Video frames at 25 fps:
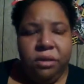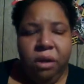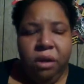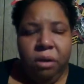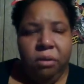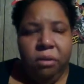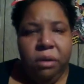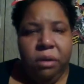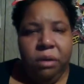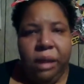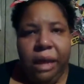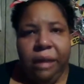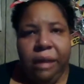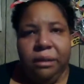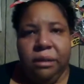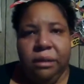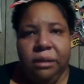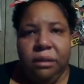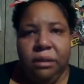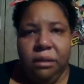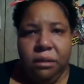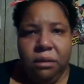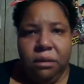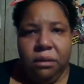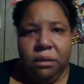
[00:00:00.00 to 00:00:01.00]
don't let
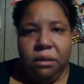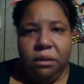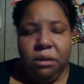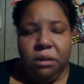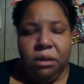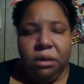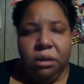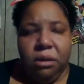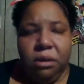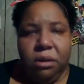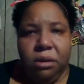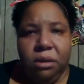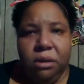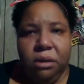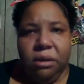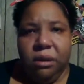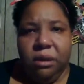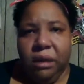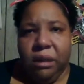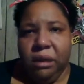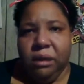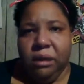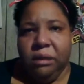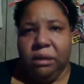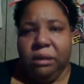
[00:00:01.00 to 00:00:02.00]

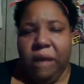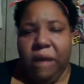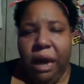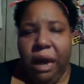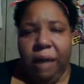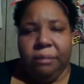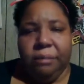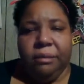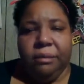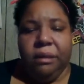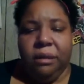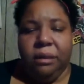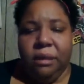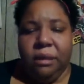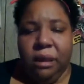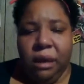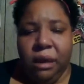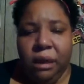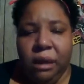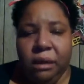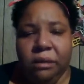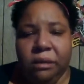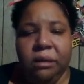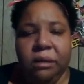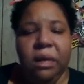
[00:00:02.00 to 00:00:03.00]
these types of
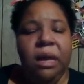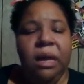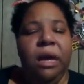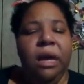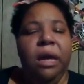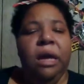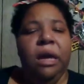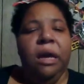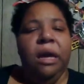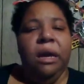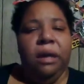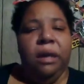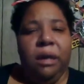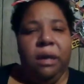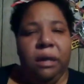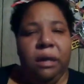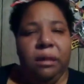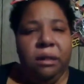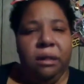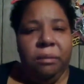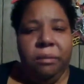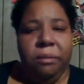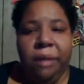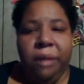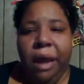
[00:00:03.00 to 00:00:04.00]
things
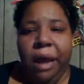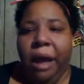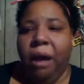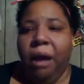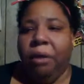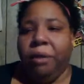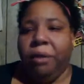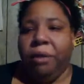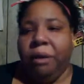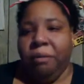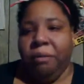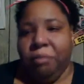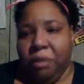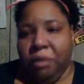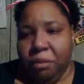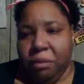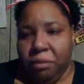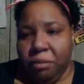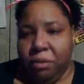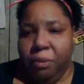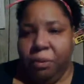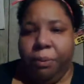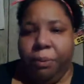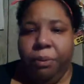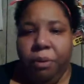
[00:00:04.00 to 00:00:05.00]
get them down. Give
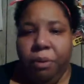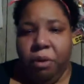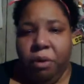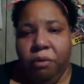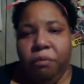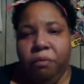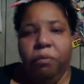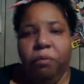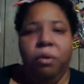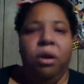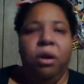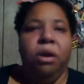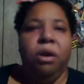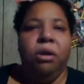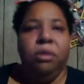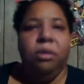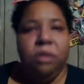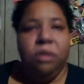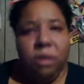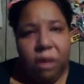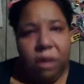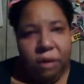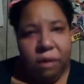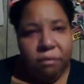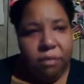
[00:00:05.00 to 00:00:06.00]
them supportive
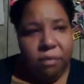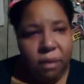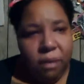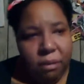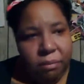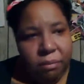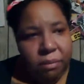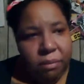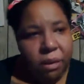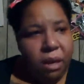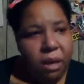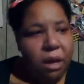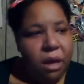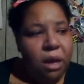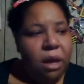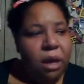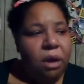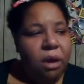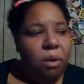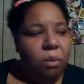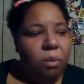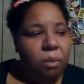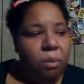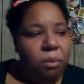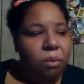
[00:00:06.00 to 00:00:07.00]
words. Give them
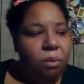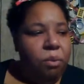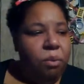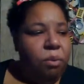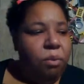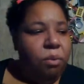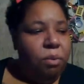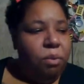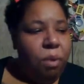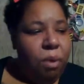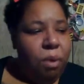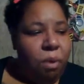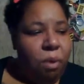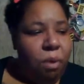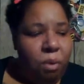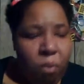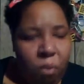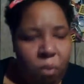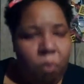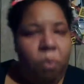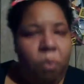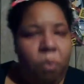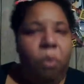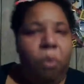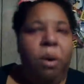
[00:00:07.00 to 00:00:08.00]

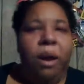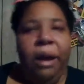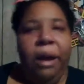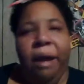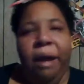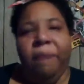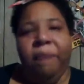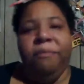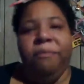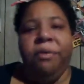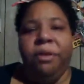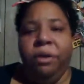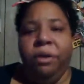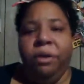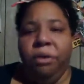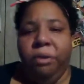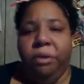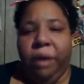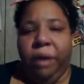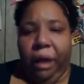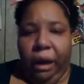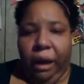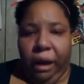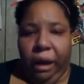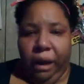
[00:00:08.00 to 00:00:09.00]
whatever you
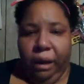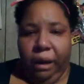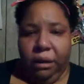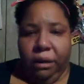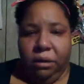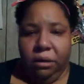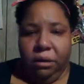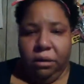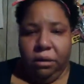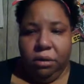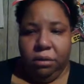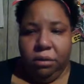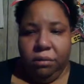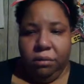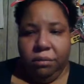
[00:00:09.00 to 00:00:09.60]
can.